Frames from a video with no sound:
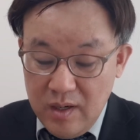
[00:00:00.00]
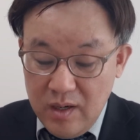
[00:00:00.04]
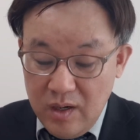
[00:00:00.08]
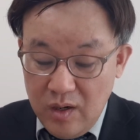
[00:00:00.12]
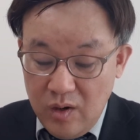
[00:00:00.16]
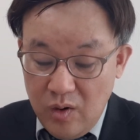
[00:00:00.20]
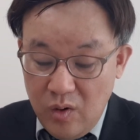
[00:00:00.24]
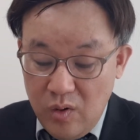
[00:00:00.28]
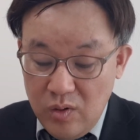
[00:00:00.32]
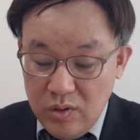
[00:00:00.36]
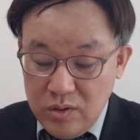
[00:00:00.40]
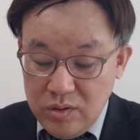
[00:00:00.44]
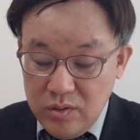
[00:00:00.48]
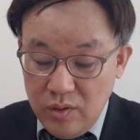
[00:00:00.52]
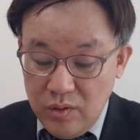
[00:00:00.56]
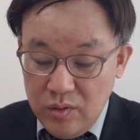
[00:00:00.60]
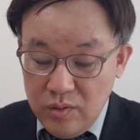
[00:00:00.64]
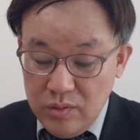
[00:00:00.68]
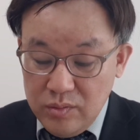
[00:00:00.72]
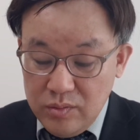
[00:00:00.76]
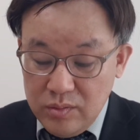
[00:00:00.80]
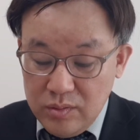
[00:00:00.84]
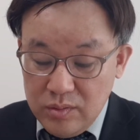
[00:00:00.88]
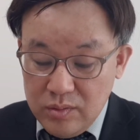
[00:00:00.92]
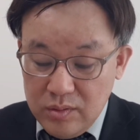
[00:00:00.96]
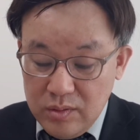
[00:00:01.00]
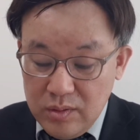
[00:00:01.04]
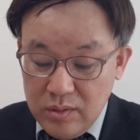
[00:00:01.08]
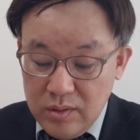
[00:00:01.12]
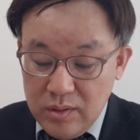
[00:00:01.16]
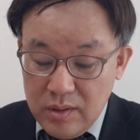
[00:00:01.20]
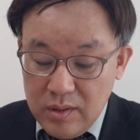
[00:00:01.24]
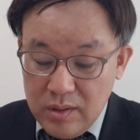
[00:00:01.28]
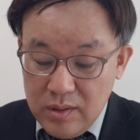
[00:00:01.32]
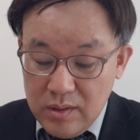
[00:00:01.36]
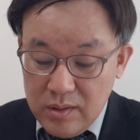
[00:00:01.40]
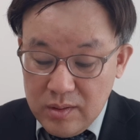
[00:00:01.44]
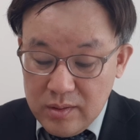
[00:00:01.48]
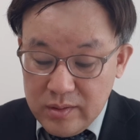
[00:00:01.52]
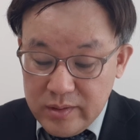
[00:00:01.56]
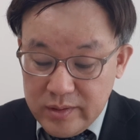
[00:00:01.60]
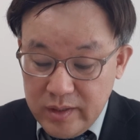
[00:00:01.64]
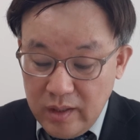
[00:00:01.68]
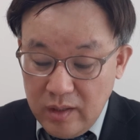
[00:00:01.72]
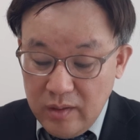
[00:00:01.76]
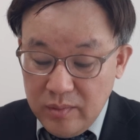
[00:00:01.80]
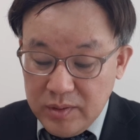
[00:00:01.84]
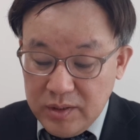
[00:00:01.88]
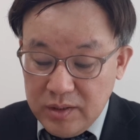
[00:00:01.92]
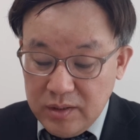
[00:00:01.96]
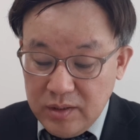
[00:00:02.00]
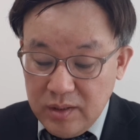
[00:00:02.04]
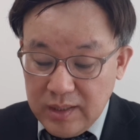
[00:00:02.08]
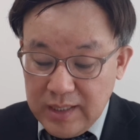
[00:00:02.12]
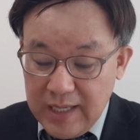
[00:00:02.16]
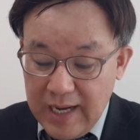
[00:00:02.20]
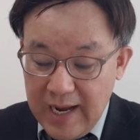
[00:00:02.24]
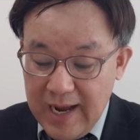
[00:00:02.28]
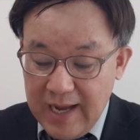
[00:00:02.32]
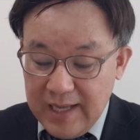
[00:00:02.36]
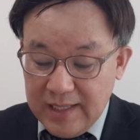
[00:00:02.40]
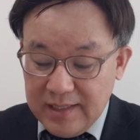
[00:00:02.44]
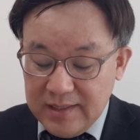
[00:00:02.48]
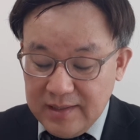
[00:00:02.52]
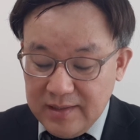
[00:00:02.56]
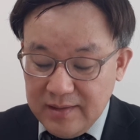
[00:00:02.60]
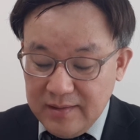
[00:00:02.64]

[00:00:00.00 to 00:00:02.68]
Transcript: Also served the God.